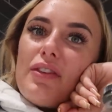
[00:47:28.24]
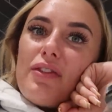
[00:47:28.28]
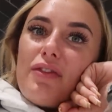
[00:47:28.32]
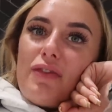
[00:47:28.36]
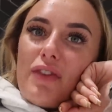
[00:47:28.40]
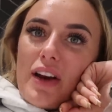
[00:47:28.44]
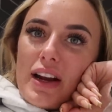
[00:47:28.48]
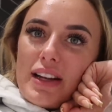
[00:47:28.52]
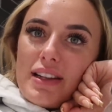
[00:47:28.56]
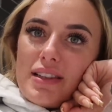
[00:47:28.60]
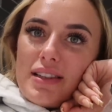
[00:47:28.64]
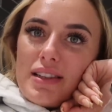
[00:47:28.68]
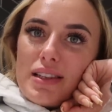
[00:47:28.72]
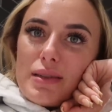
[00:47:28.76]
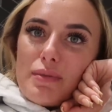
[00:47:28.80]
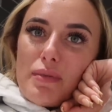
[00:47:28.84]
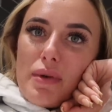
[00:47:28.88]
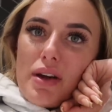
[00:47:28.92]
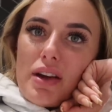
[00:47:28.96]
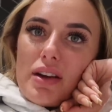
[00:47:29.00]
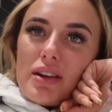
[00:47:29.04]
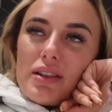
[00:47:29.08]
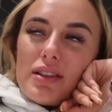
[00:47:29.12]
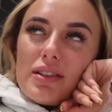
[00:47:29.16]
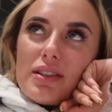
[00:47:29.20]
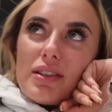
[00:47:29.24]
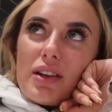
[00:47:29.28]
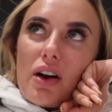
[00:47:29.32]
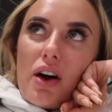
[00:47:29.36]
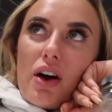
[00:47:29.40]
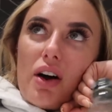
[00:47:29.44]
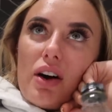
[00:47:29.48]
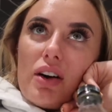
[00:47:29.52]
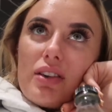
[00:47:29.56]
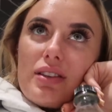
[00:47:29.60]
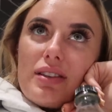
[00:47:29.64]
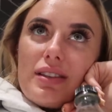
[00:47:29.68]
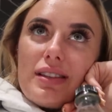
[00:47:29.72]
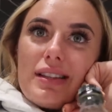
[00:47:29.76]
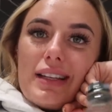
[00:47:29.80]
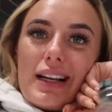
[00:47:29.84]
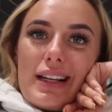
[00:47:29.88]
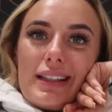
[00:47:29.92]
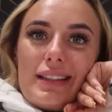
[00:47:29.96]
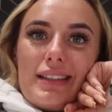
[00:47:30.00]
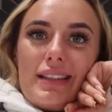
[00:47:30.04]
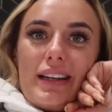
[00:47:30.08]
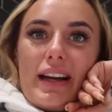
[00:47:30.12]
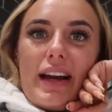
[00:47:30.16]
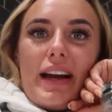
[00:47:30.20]
Friendsmas on
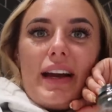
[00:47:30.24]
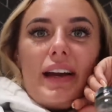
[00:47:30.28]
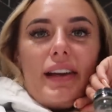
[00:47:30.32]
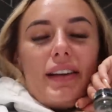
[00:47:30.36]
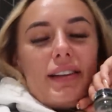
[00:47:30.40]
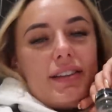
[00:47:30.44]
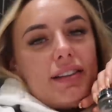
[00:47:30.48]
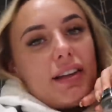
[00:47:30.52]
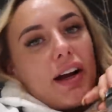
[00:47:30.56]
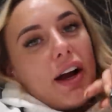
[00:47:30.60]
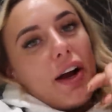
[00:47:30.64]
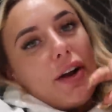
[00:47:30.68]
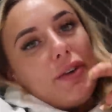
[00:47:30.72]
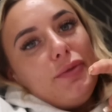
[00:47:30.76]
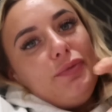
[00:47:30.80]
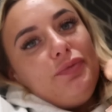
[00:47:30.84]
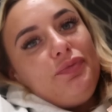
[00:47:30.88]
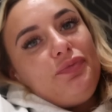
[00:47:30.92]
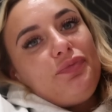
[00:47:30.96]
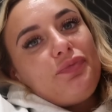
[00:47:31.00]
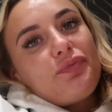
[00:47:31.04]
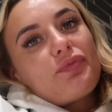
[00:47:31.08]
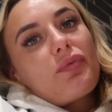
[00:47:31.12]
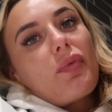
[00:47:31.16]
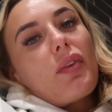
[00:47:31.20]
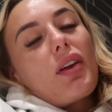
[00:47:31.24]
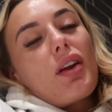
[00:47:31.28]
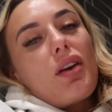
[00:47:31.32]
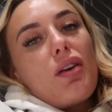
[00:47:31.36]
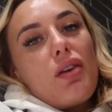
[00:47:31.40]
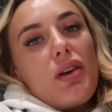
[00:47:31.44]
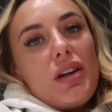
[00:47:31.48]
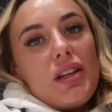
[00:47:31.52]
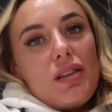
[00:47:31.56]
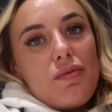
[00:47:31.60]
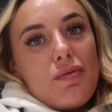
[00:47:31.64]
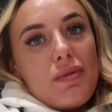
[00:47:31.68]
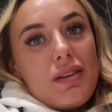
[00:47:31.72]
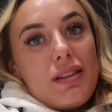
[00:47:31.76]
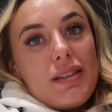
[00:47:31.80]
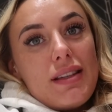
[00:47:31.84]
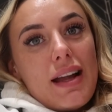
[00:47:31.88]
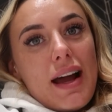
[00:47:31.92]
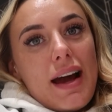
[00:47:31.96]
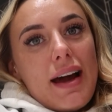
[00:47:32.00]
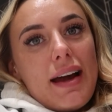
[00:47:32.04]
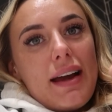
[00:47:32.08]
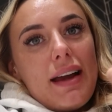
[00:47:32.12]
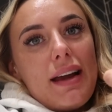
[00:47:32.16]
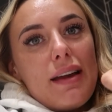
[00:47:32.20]
Saturday. So Christmas
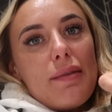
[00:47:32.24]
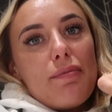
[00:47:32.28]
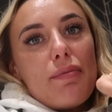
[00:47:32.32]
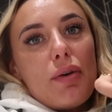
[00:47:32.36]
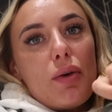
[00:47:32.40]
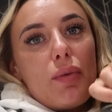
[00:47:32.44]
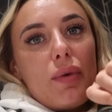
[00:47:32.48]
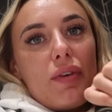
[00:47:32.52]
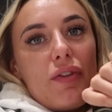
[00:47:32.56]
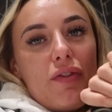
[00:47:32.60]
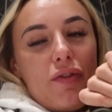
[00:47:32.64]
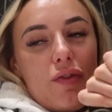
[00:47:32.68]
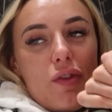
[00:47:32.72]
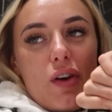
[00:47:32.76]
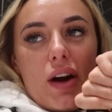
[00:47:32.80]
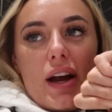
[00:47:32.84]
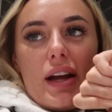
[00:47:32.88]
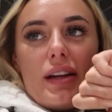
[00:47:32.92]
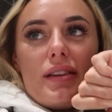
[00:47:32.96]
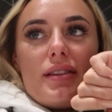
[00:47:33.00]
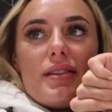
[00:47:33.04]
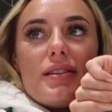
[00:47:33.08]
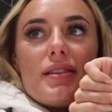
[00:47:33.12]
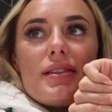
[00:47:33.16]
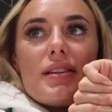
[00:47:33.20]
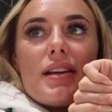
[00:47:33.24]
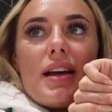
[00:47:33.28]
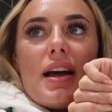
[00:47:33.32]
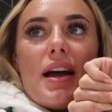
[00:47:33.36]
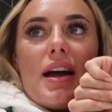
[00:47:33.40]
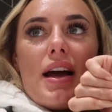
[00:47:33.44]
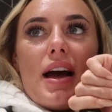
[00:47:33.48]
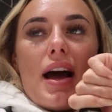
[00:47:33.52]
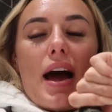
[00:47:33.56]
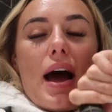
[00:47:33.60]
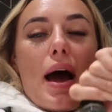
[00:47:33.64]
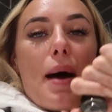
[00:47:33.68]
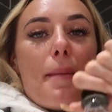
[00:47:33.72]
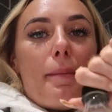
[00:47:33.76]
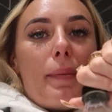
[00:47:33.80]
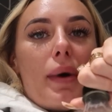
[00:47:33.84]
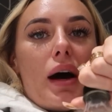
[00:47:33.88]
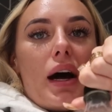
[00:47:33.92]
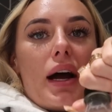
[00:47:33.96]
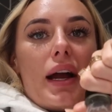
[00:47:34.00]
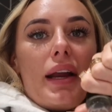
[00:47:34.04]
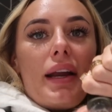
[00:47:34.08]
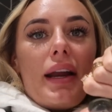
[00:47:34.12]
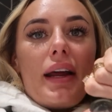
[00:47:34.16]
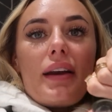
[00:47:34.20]
Day, but with friends at
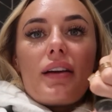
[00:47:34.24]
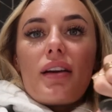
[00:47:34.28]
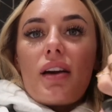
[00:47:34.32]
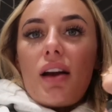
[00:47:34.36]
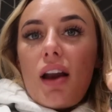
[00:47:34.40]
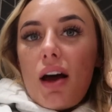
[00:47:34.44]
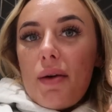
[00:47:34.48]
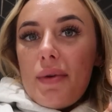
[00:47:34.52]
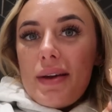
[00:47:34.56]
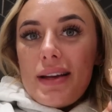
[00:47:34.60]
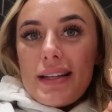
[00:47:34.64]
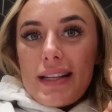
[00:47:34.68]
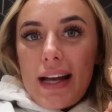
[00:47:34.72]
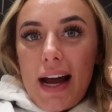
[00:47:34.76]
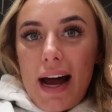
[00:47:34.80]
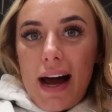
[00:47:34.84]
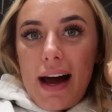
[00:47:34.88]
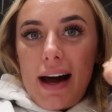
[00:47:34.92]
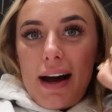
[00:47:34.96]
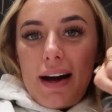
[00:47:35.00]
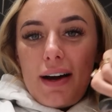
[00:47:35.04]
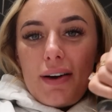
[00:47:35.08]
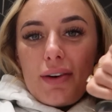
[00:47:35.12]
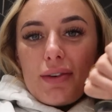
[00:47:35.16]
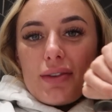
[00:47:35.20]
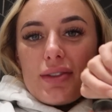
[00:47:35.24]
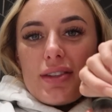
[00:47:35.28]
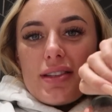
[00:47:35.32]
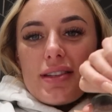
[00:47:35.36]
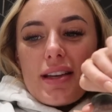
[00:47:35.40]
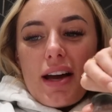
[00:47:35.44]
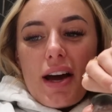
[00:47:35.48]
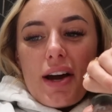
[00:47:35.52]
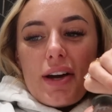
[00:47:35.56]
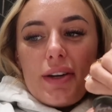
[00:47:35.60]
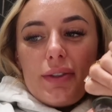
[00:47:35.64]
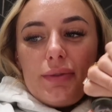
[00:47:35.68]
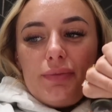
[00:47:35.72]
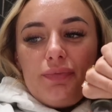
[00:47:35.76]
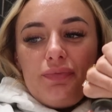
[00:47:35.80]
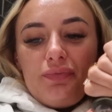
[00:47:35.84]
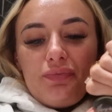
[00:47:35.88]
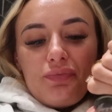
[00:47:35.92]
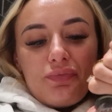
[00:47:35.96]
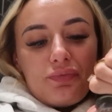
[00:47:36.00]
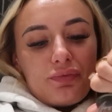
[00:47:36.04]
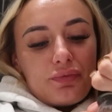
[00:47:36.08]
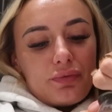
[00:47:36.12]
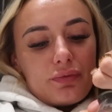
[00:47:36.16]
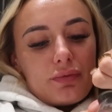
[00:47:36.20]
mine and Chloe's house. So
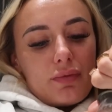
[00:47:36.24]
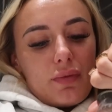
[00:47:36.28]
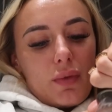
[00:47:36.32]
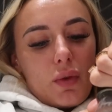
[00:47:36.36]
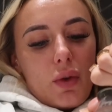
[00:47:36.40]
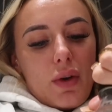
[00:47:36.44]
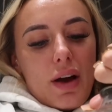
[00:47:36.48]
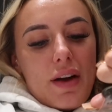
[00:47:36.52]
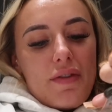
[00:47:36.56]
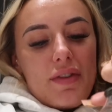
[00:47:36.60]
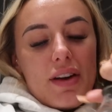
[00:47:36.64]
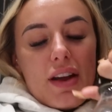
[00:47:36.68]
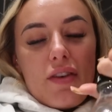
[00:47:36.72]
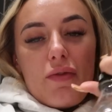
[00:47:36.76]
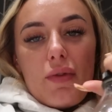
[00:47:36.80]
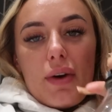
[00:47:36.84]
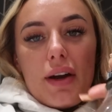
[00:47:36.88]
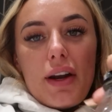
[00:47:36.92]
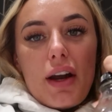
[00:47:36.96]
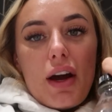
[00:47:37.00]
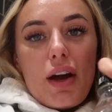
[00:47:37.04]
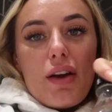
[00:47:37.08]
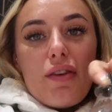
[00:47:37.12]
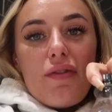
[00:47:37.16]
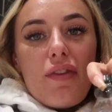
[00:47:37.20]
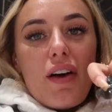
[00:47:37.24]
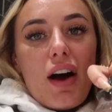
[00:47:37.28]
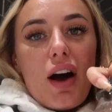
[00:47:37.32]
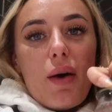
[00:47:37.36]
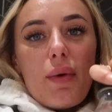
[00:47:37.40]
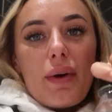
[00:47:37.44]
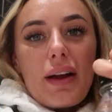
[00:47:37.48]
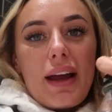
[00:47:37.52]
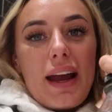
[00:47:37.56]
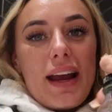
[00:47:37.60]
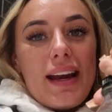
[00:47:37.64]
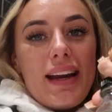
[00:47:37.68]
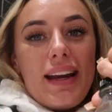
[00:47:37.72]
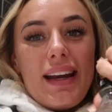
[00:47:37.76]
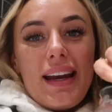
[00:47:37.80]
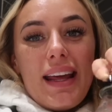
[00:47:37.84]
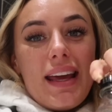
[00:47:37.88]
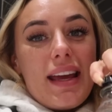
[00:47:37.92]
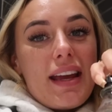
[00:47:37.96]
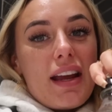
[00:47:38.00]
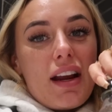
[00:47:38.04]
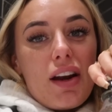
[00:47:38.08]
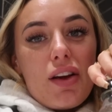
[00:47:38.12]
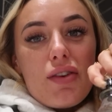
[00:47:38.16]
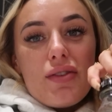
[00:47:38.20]
we're having everyone over. We're getting an
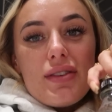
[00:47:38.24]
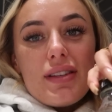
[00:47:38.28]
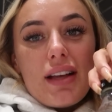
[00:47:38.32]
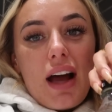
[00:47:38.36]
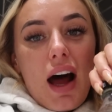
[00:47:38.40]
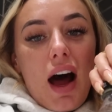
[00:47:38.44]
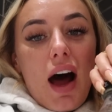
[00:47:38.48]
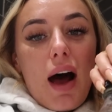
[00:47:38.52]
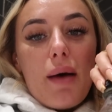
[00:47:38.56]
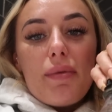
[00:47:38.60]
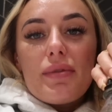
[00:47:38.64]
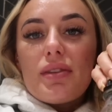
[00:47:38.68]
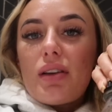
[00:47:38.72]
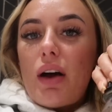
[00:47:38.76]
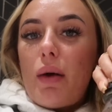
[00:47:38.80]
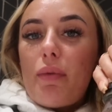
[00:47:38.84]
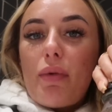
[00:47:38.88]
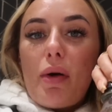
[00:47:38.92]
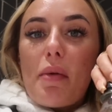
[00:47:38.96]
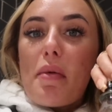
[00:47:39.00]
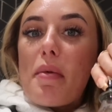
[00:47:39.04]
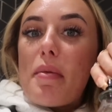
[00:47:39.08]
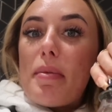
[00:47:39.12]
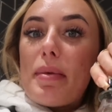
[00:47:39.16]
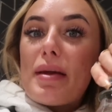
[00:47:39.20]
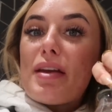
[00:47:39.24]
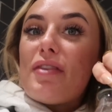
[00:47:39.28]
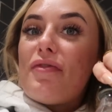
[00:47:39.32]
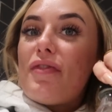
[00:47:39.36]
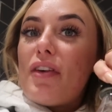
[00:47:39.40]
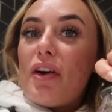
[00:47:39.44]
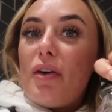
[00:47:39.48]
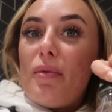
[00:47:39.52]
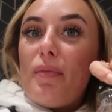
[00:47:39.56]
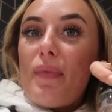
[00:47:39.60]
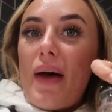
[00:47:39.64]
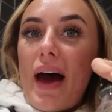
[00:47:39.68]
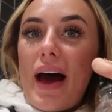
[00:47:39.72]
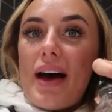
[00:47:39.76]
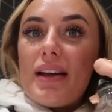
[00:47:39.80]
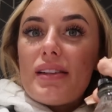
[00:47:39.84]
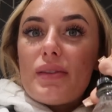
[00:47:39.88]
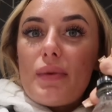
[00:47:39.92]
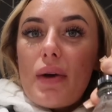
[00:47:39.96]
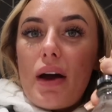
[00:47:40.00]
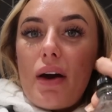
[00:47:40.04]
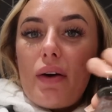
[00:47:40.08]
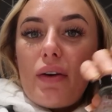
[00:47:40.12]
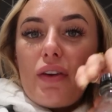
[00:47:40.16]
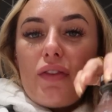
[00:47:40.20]
igloo set up. So I'll probably film that as
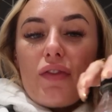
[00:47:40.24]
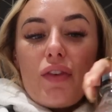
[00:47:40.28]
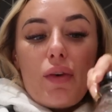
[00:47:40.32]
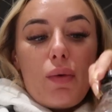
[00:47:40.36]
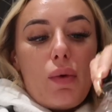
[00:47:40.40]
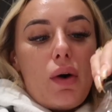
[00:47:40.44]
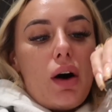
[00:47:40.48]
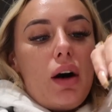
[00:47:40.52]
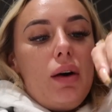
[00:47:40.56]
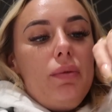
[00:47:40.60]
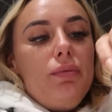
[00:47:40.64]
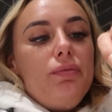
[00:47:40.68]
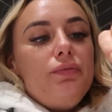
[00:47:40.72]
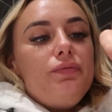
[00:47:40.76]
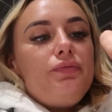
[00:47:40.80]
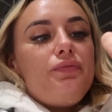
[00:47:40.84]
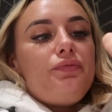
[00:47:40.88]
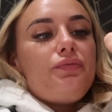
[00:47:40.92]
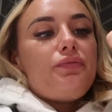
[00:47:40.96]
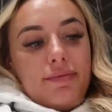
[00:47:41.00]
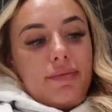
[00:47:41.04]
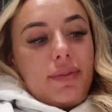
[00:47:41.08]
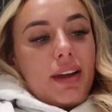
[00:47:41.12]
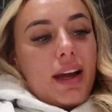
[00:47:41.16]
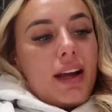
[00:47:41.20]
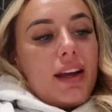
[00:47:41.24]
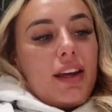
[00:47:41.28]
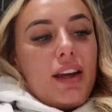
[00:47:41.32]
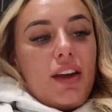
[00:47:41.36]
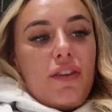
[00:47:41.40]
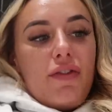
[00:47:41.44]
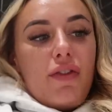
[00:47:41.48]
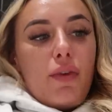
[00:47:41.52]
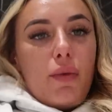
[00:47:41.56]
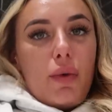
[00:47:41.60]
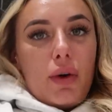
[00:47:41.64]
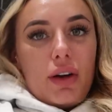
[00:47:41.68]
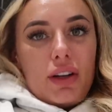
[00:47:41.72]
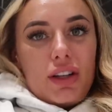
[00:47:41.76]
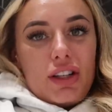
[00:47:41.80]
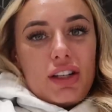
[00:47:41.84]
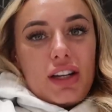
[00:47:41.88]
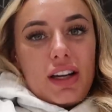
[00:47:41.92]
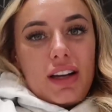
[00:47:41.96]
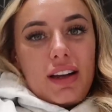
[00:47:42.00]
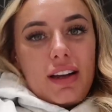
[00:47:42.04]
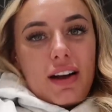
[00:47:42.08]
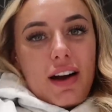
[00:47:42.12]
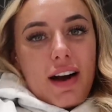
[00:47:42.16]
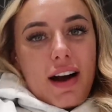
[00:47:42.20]
well if you want. Thank you for
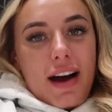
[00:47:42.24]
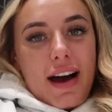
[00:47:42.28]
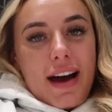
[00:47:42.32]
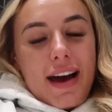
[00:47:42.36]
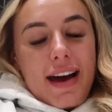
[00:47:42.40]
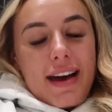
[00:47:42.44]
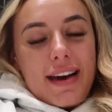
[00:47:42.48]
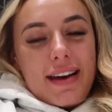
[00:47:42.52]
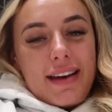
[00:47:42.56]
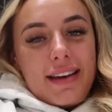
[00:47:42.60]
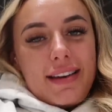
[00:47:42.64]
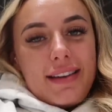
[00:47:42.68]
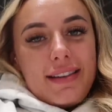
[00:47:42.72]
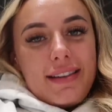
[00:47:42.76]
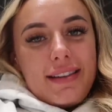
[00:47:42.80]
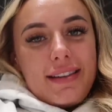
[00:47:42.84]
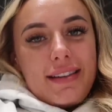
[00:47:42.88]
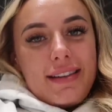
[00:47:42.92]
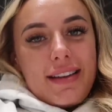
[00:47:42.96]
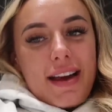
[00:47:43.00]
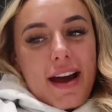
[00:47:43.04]
watching, guys.